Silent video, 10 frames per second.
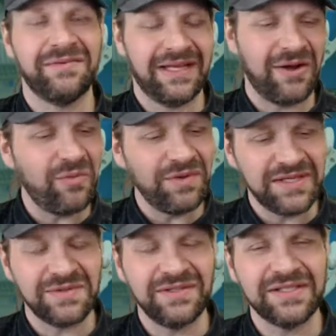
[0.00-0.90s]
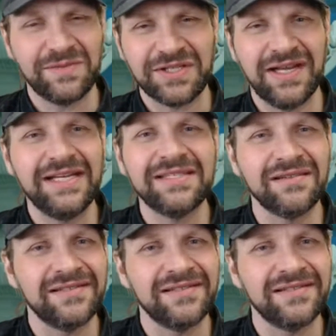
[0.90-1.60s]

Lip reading: you're like, oh, well, this one looks much nicer.